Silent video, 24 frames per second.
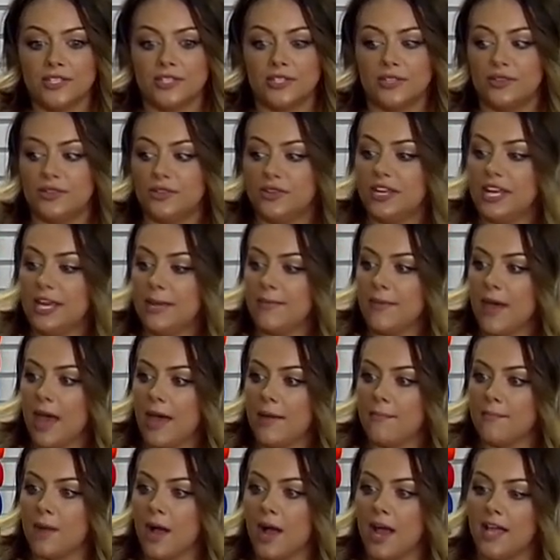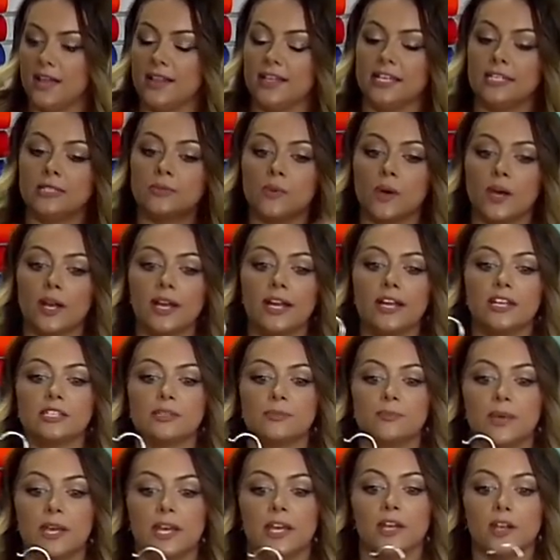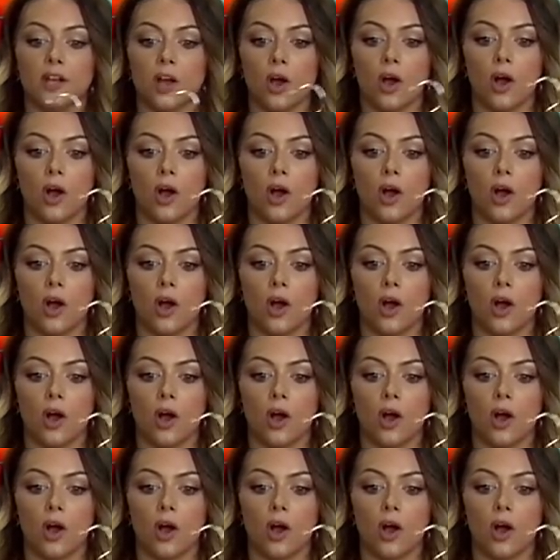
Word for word: So do keep that in mind. This one has been